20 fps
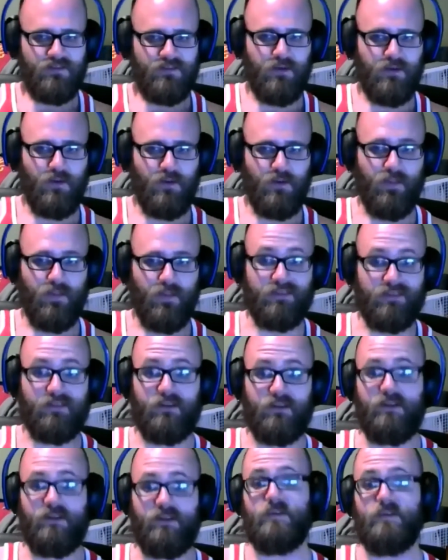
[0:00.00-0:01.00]
So that's
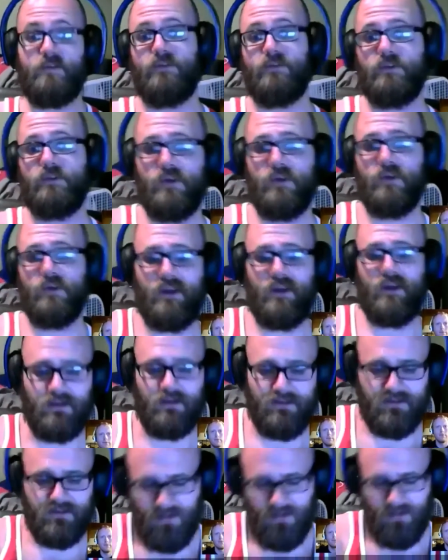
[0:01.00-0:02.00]
good news if you enjoy
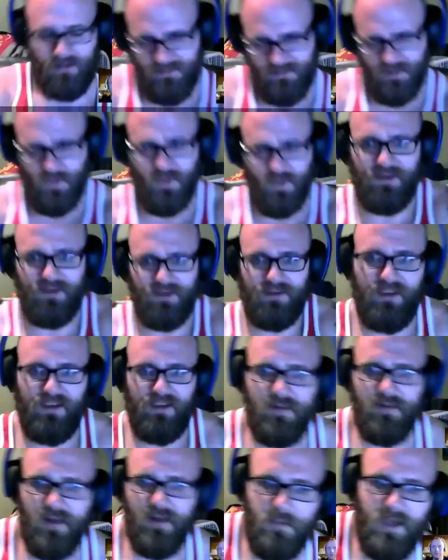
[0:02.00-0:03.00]
eggs, because you can
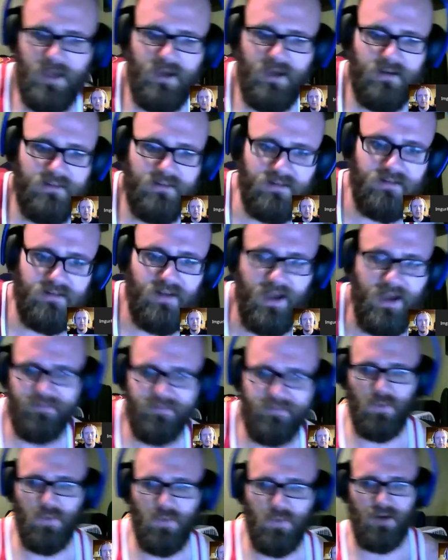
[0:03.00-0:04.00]
eat your damn eggs and not have to